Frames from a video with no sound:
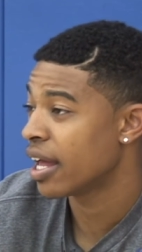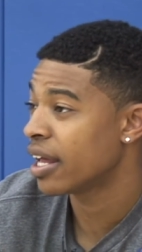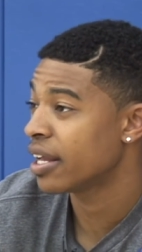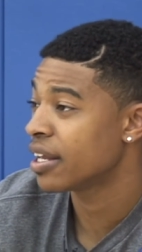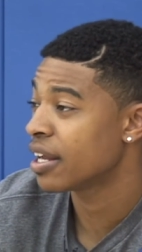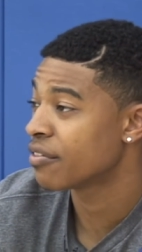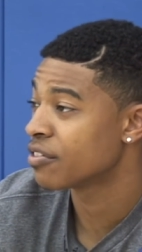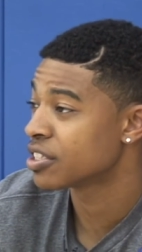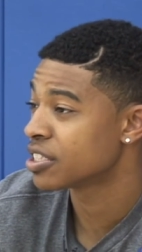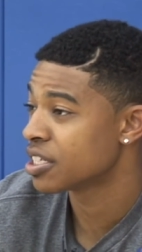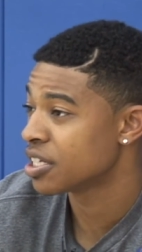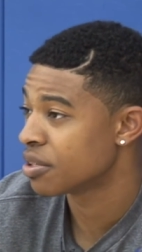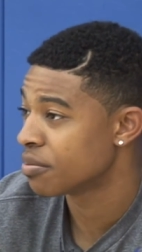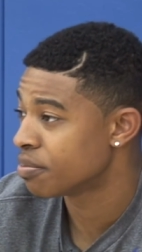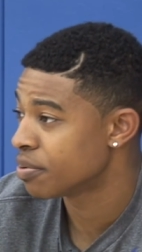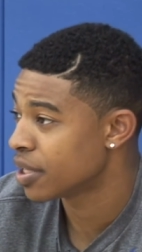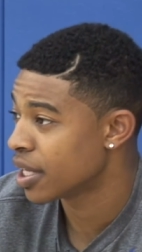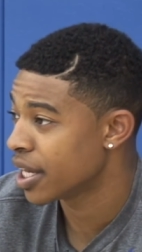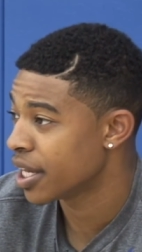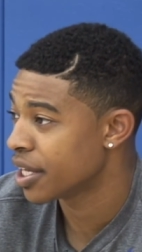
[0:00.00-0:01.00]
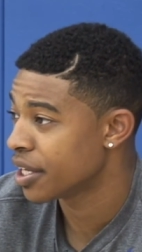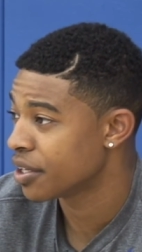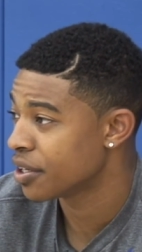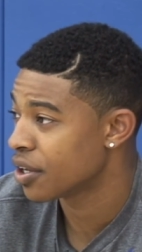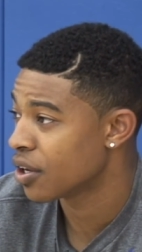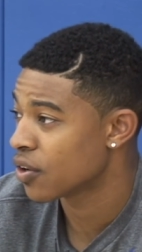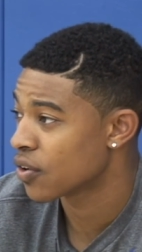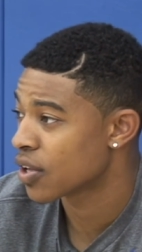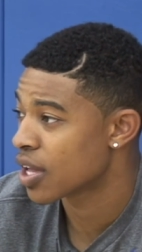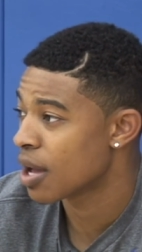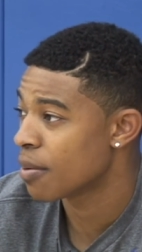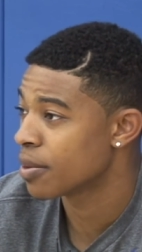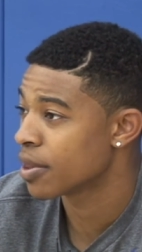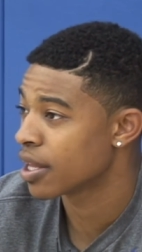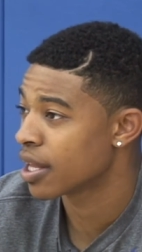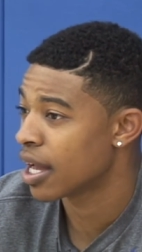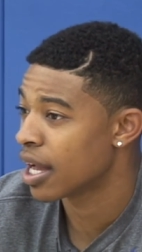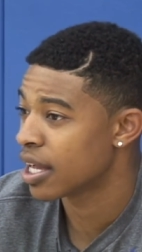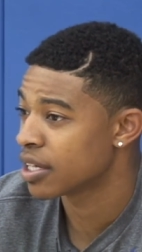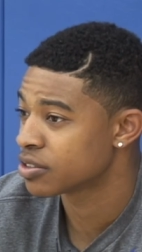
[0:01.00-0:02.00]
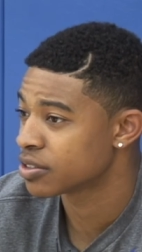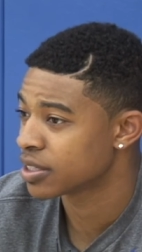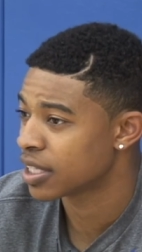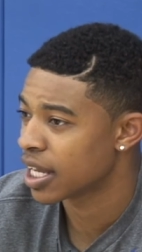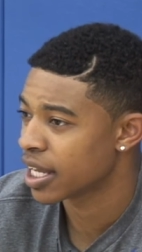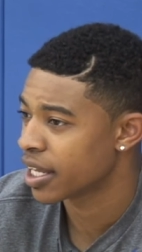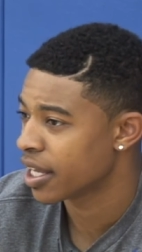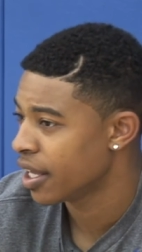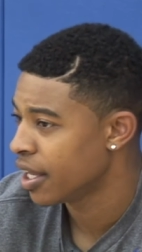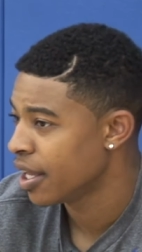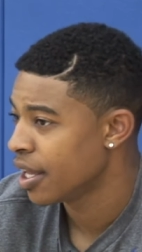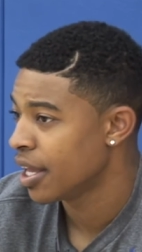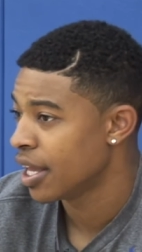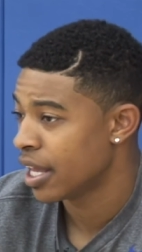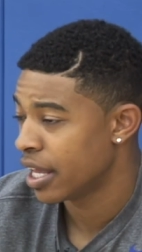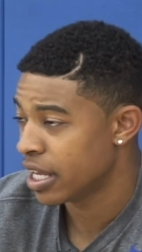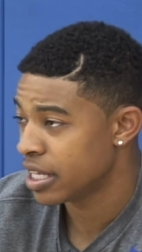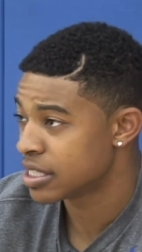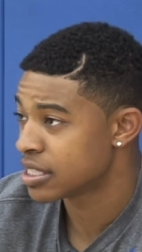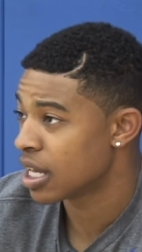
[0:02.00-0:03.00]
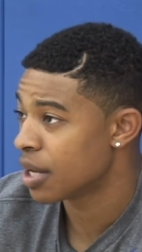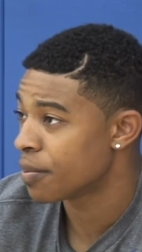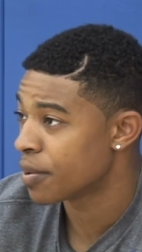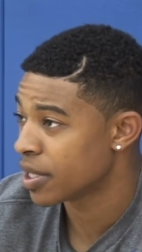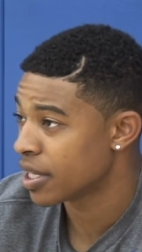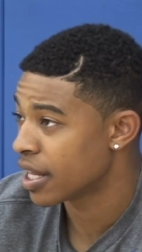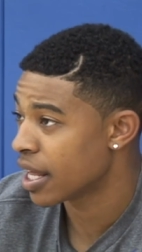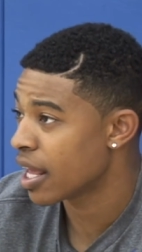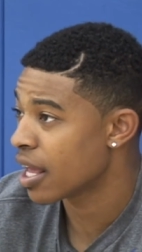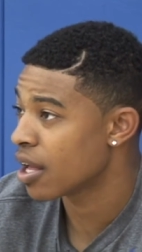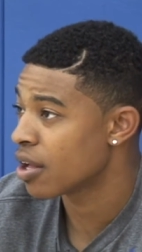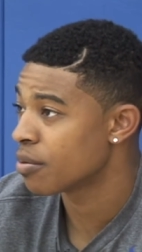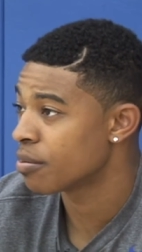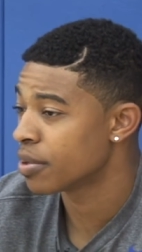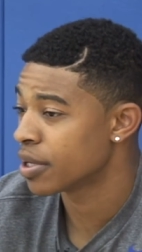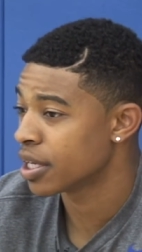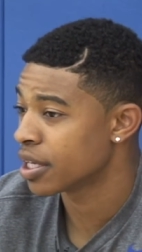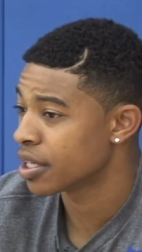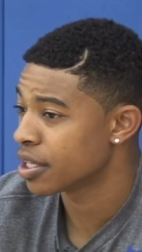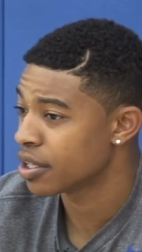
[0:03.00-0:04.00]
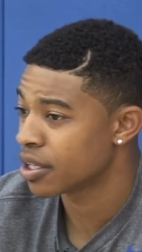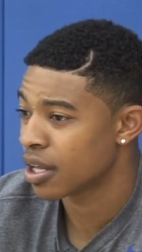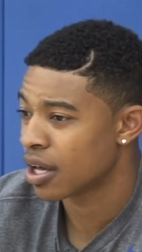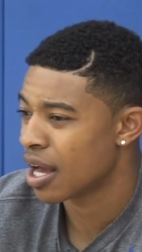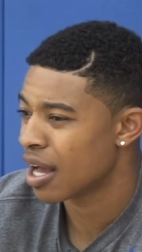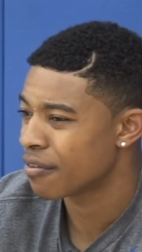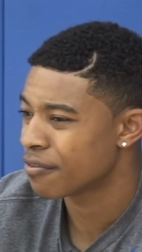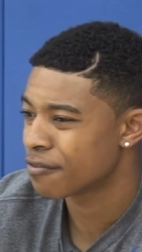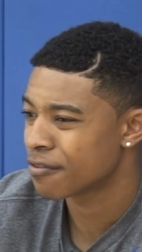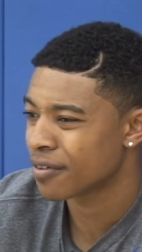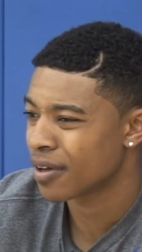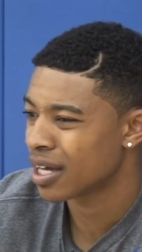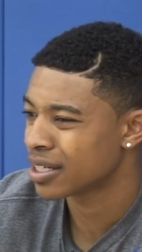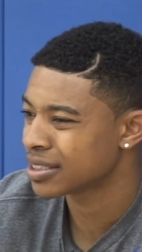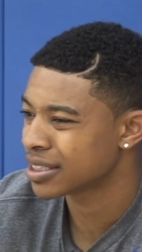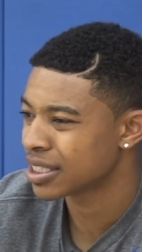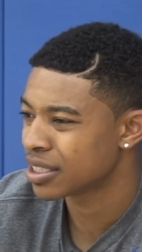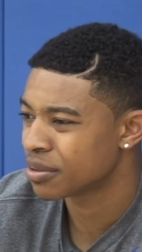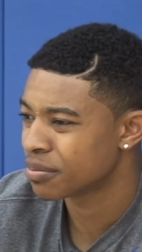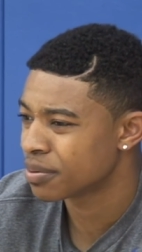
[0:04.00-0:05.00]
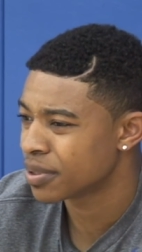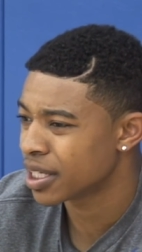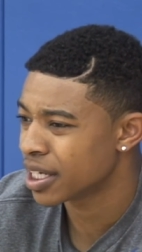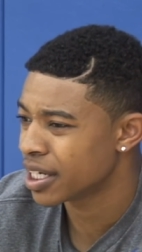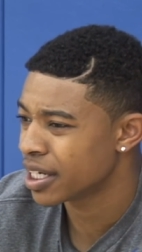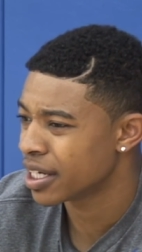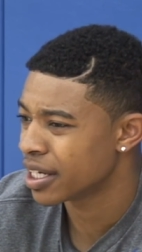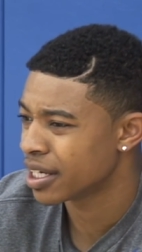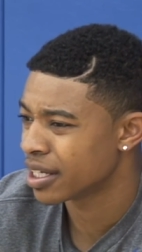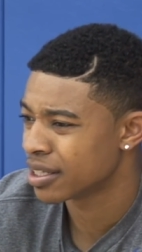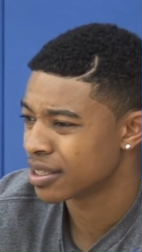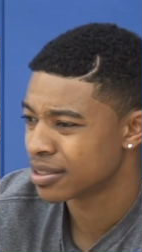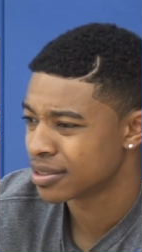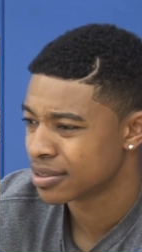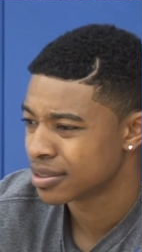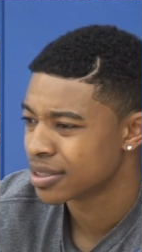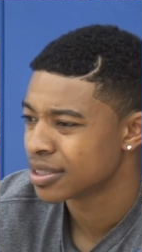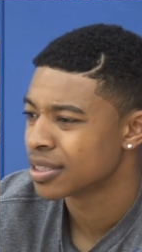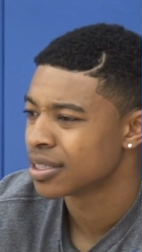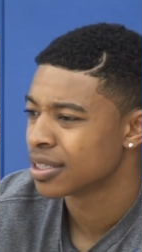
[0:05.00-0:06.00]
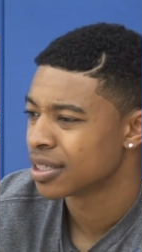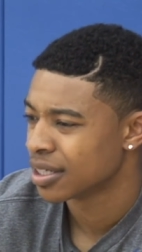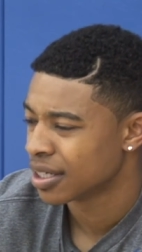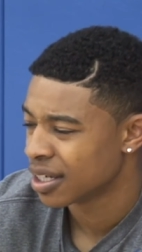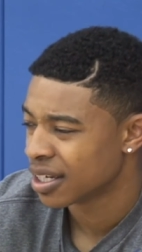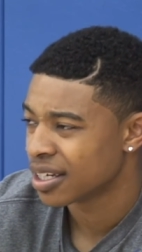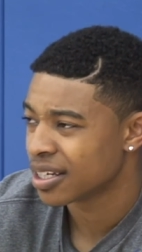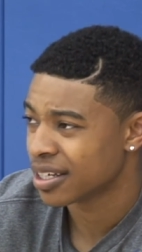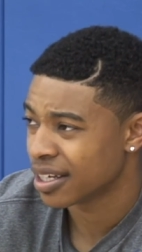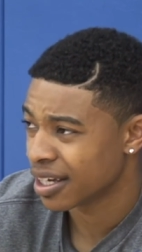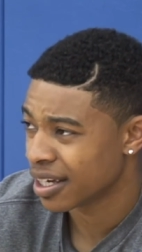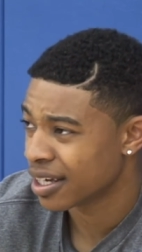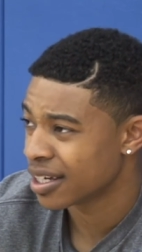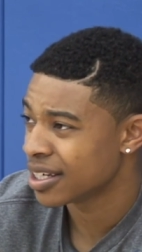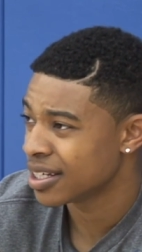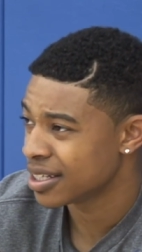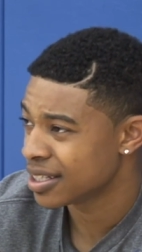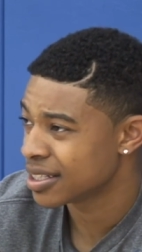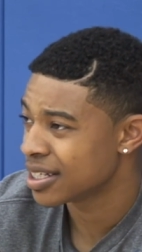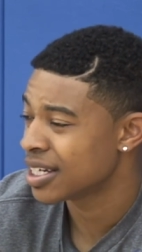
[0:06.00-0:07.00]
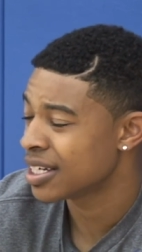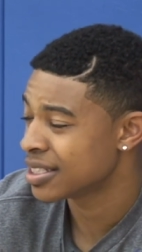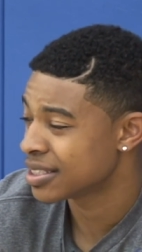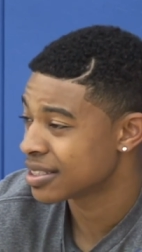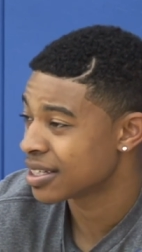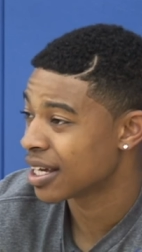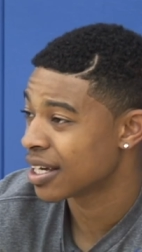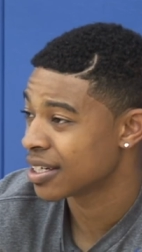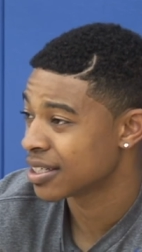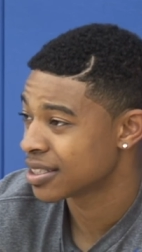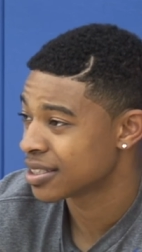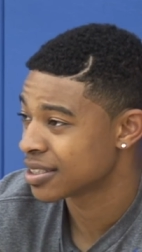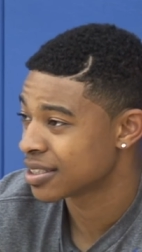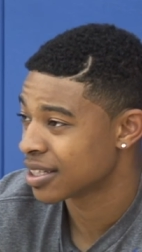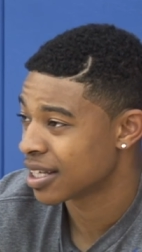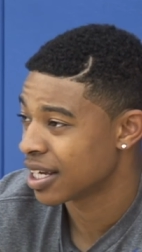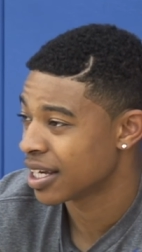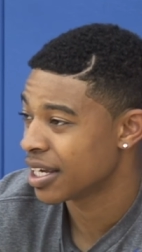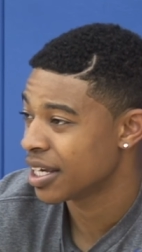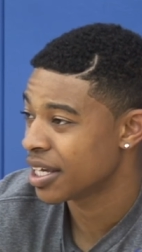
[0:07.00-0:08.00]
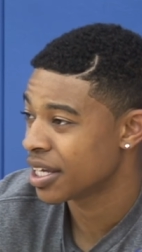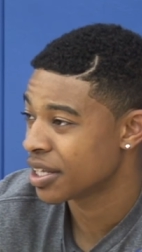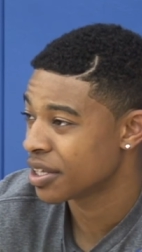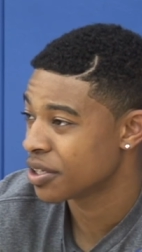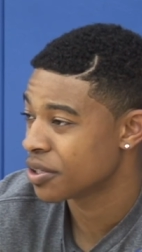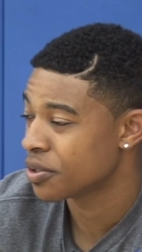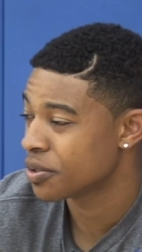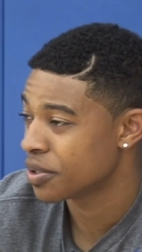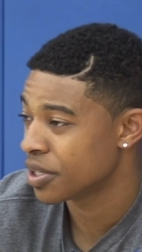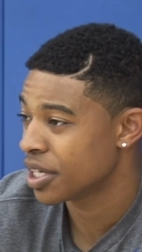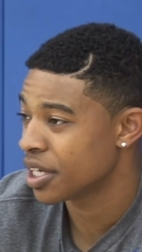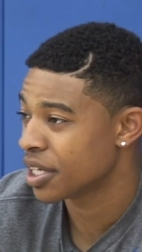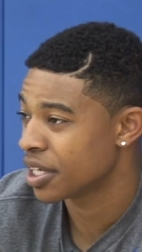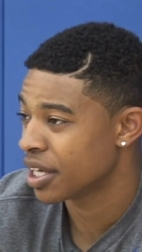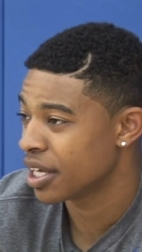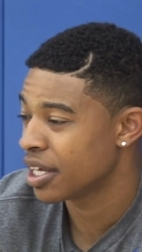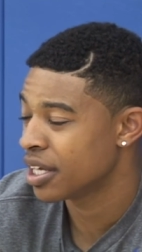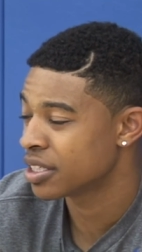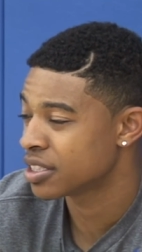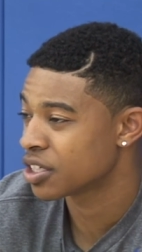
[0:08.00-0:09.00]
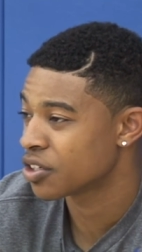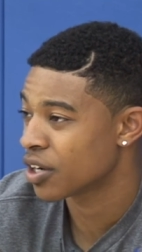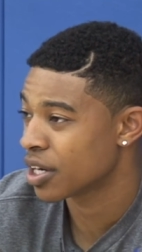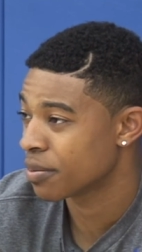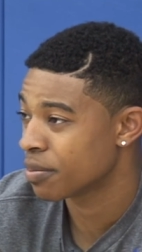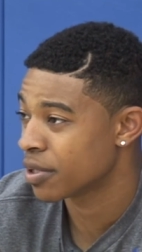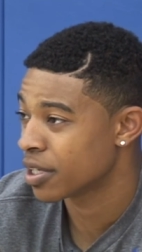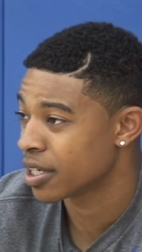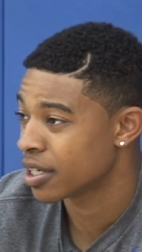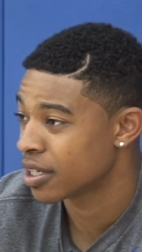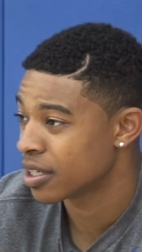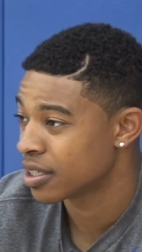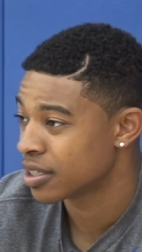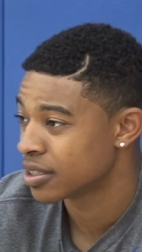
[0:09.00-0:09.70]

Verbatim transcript: I had never seen him play. You know, a couple of guys were like, he's up and down, but, you know, I've, I've seen him play, and, yeah, he, he's nice. Like, he can do, he can, he's a great player.